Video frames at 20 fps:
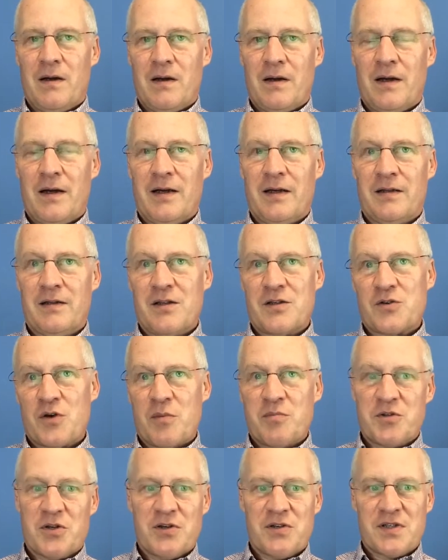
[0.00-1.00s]
And the
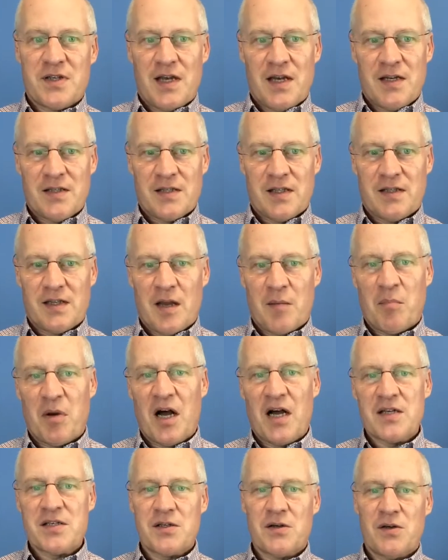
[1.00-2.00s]
scripture says that the
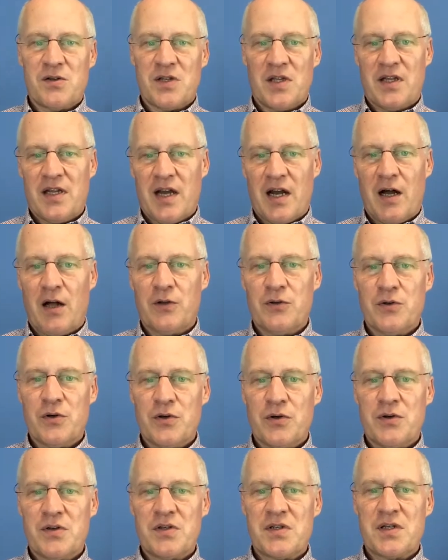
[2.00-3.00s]
apostles and the
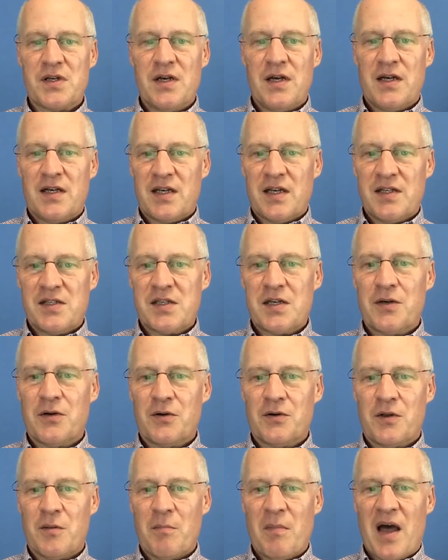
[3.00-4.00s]
elders
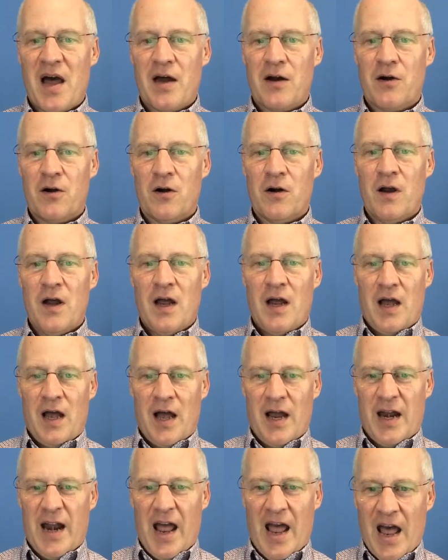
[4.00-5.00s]
considered the matter,
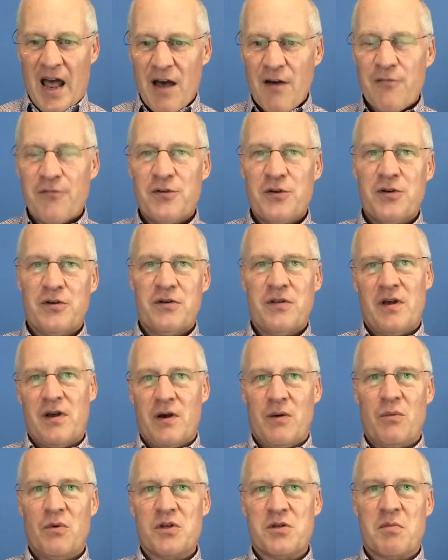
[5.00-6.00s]
and after
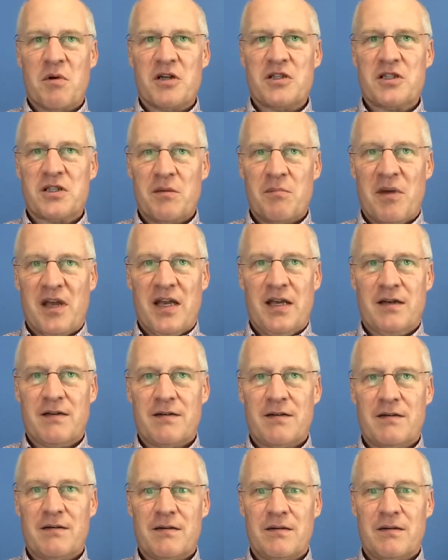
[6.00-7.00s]
there was much
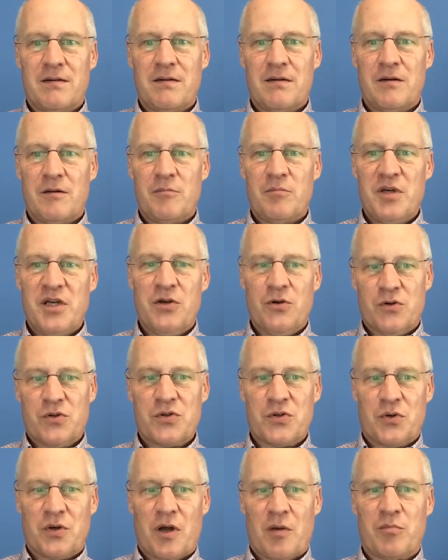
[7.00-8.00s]
debate, Peter
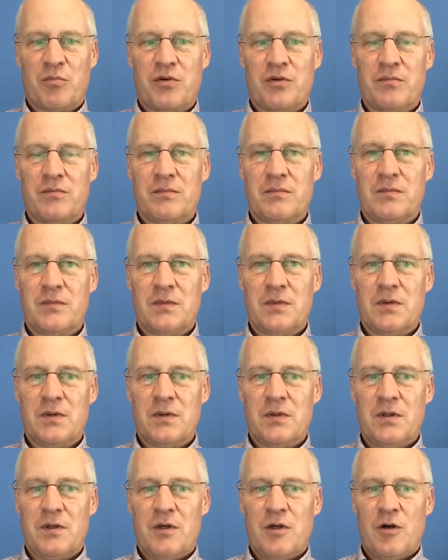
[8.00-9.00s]
stood up.
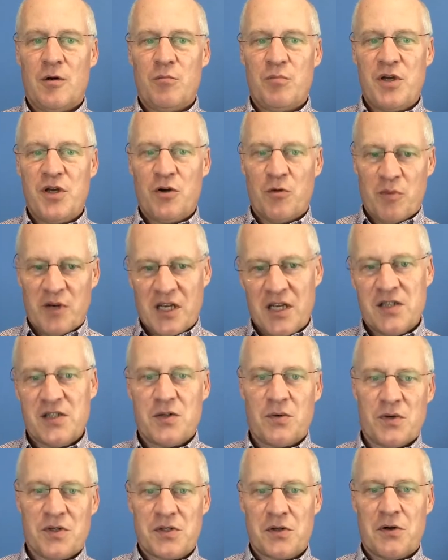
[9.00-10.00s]
Peter begins
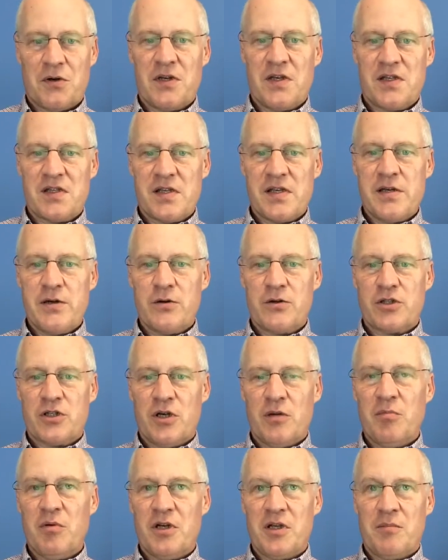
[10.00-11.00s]
to assert his
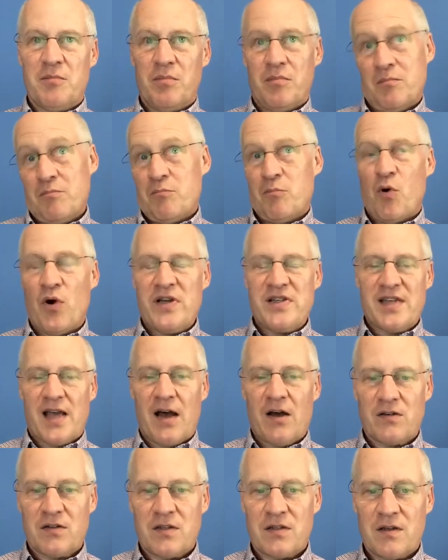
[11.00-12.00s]
leadership, and he points
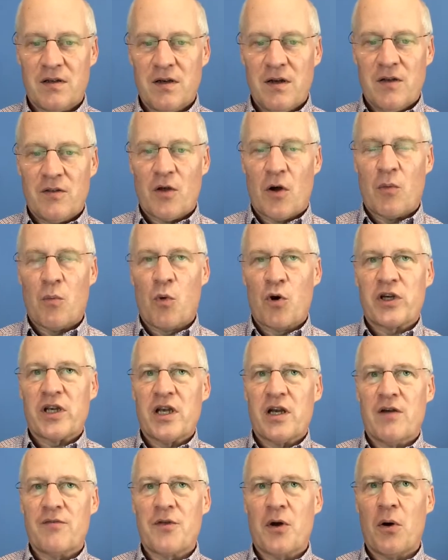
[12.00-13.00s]
out the
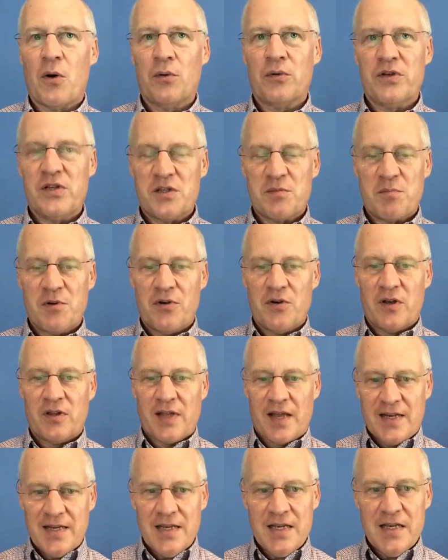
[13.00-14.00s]
working of the Holy Spirit
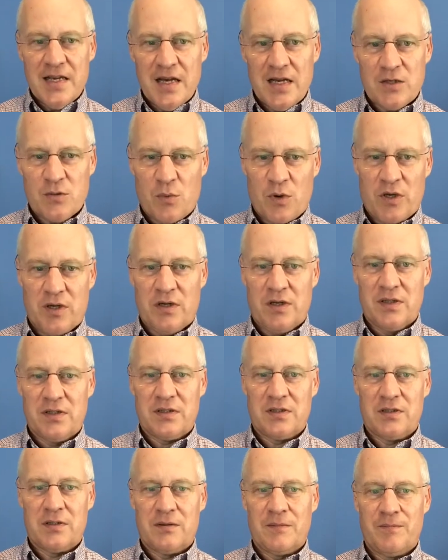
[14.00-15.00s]
that he has
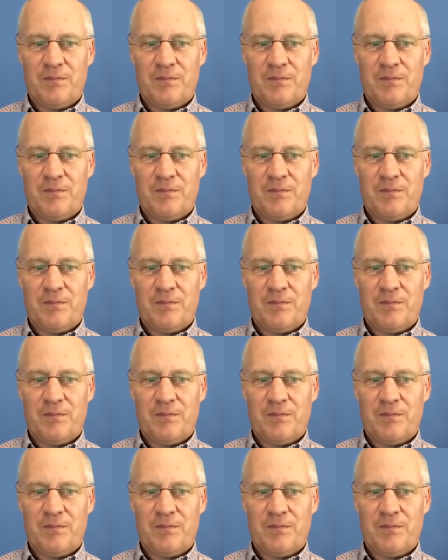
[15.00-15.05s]
witnessed.